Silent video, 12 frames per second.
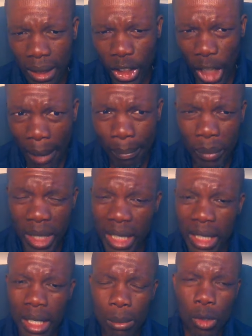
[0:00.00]
jumped
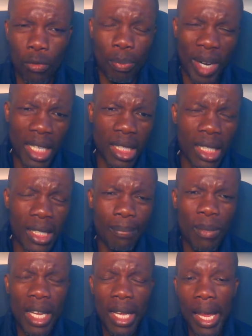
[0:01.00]
in terms of
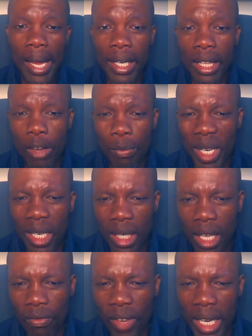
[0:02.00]
prices, and they've been
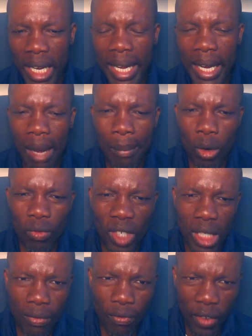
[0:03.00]
given a number of
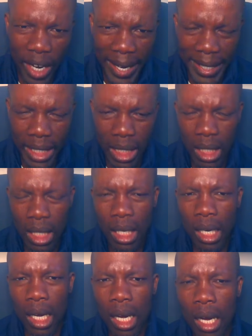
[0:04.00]
different
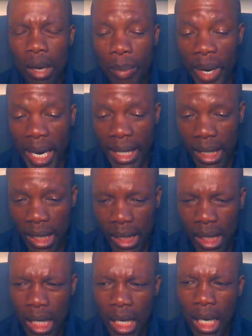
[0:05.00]

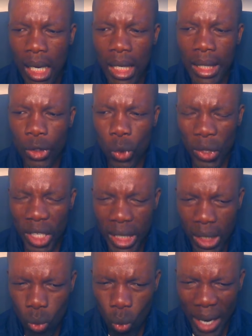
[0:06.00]
prizes. So this
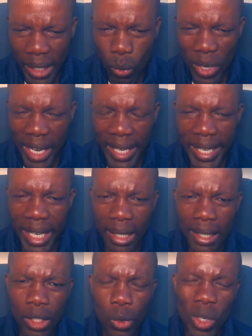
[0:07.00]
is what we are here
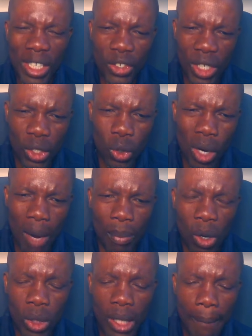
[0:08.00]
to address you
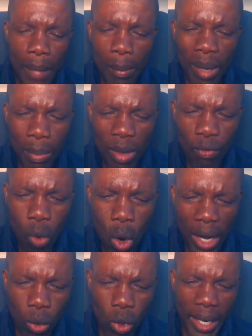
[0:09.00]
about. But before
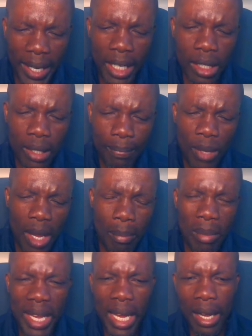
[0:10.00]
I go ahead,
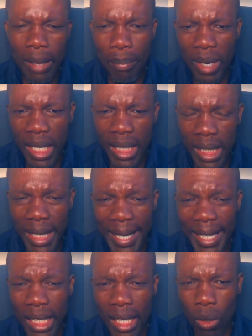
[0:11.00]
may I please
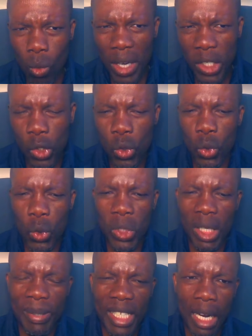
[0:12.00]
kindly request you to
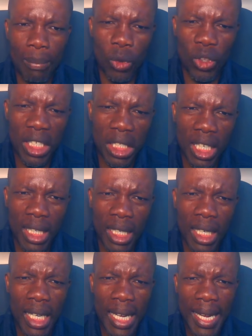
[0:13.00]
subscribe to this
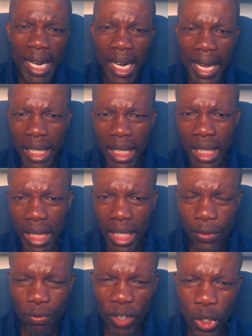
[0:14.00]
channel, like
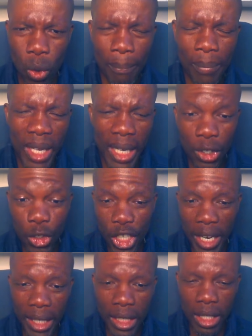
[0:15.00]
this video and
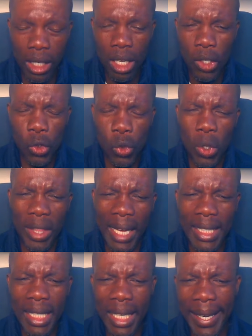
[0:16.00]
share it, so
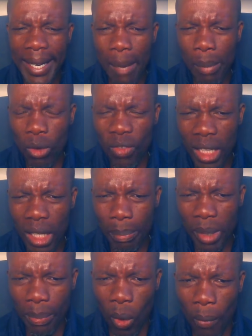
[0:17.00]
that a number of other
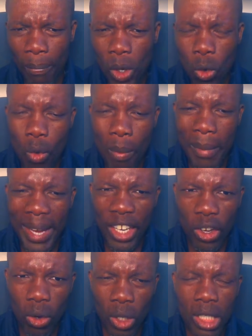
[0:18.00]
people who may
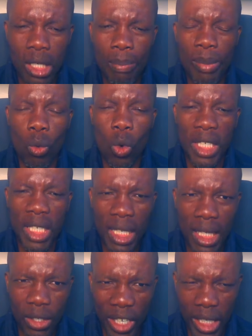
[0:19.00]
not be watching
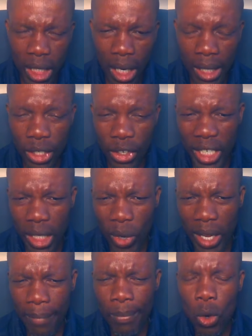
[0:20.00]
us right
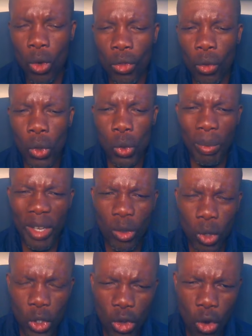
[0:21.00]
away, or those who may
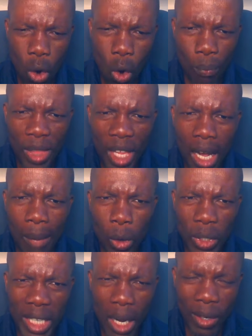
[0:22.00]
not know
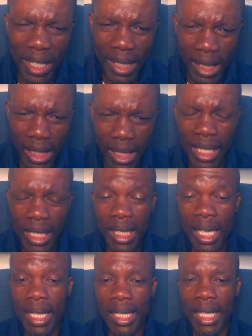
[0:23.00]
about our
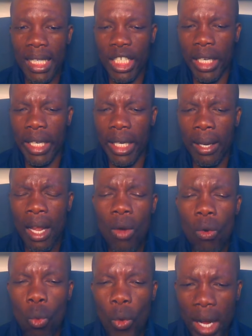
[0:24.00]
existence as a channel,
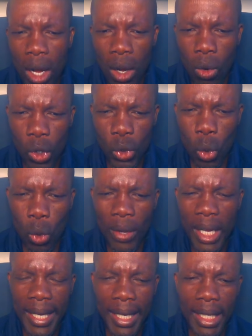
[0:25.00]
will also
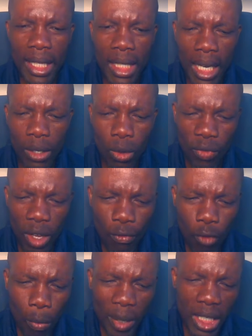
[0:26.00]
get this kind of
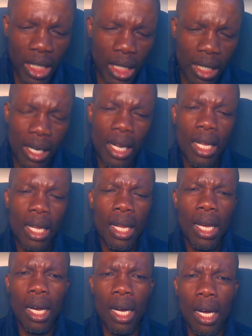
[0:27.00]
information.
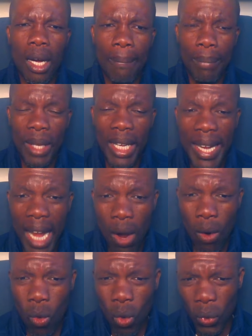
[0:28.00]

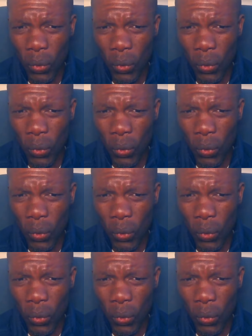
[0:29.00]
Now,